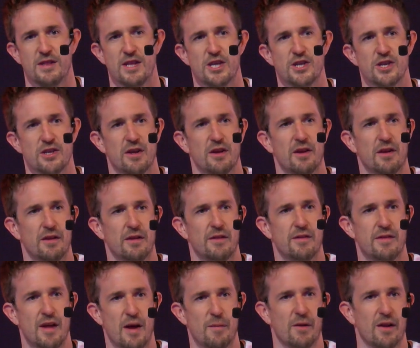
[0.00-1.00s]
digital
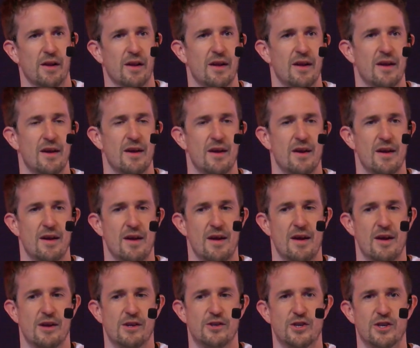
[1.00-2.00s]
double
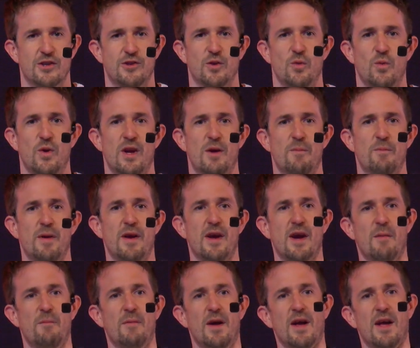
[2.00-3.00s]
just so we can
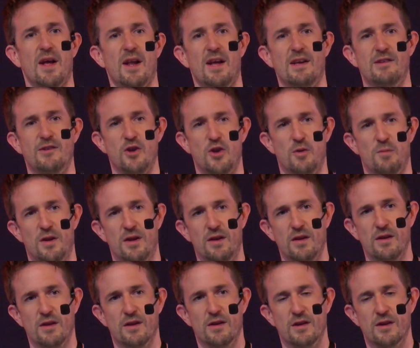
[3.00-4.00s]
become like less human.
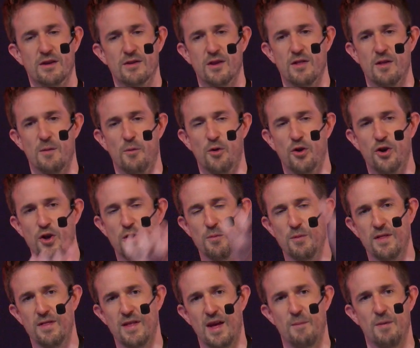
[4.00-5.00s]
So the more
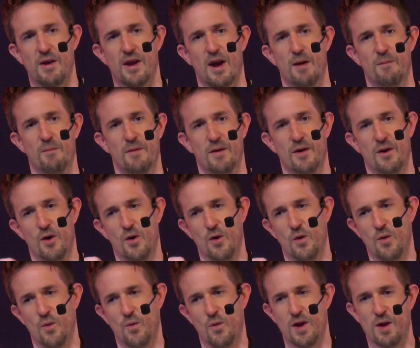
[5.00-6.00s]
human they become,
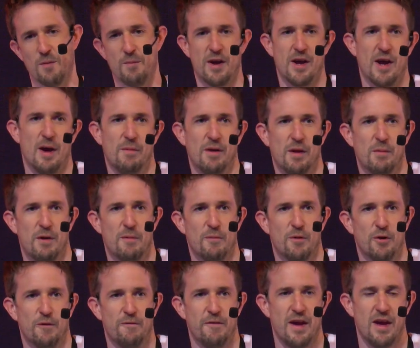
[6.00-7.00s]
we can become a little bit
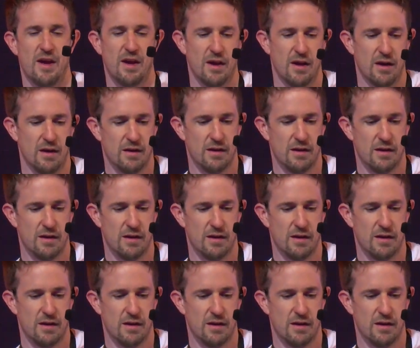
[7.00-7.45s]
more fake.